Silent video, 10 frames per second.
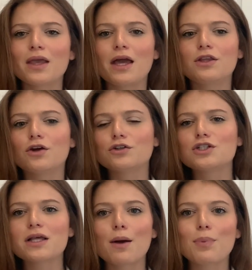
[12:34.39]
and you're
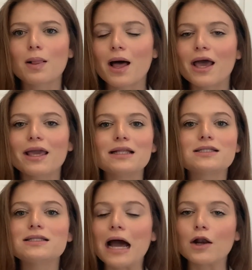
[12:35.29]
just like applying,
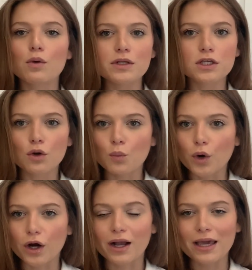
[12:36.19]
it's not always going to
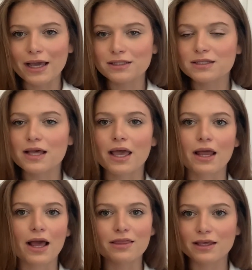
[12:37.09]
work. I hate to say
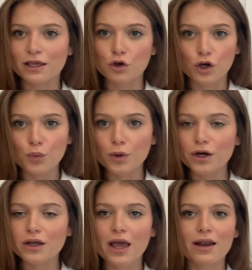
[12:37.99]
it. I think it could
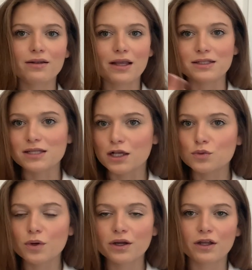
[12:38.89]
work and it
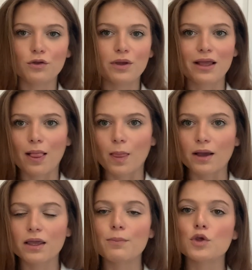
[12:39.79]
does work and you can get
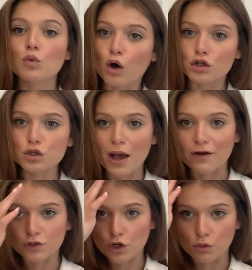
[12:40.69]
lucky, but you also
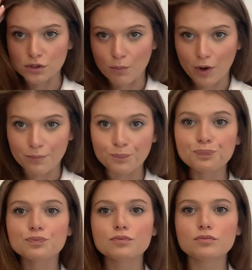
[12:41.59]
have to know someone.
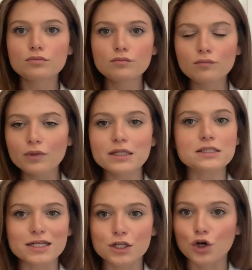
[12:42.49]
It
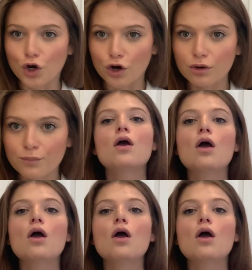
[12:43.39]
doesn't hurt.